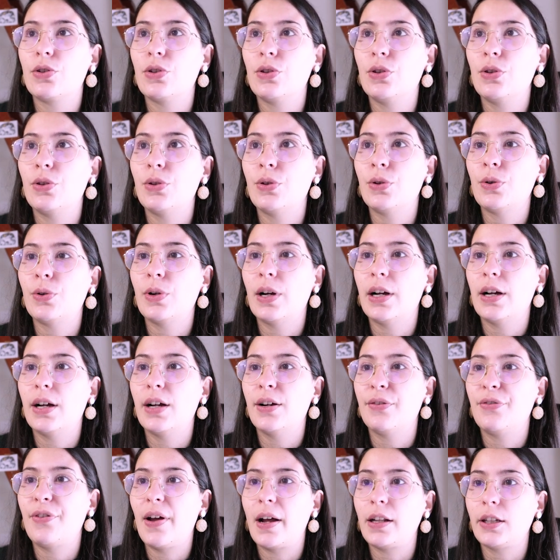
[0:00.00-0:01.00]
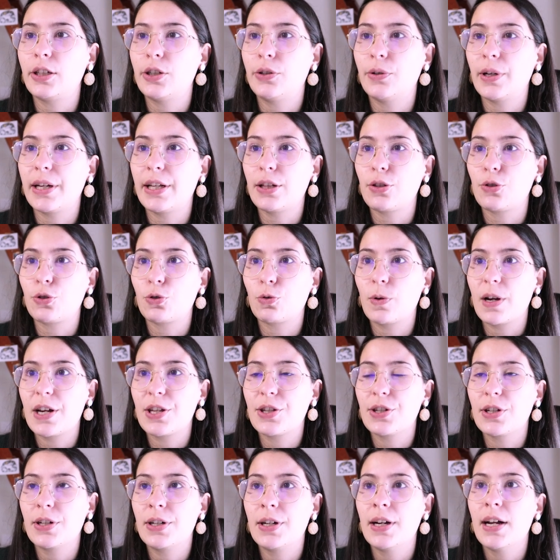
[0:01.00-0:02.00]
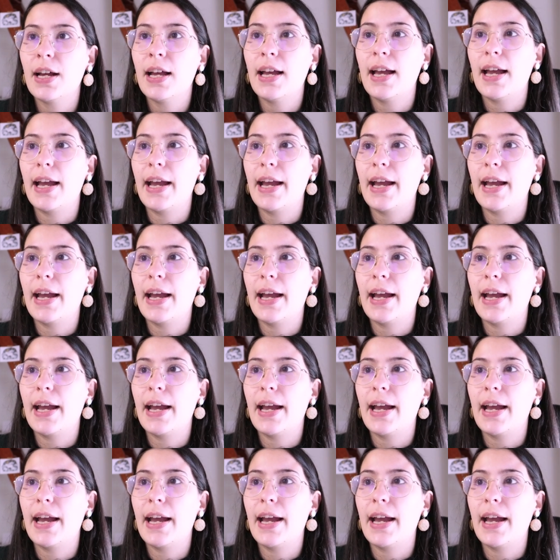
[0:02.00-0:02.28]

to a fellow illustrator,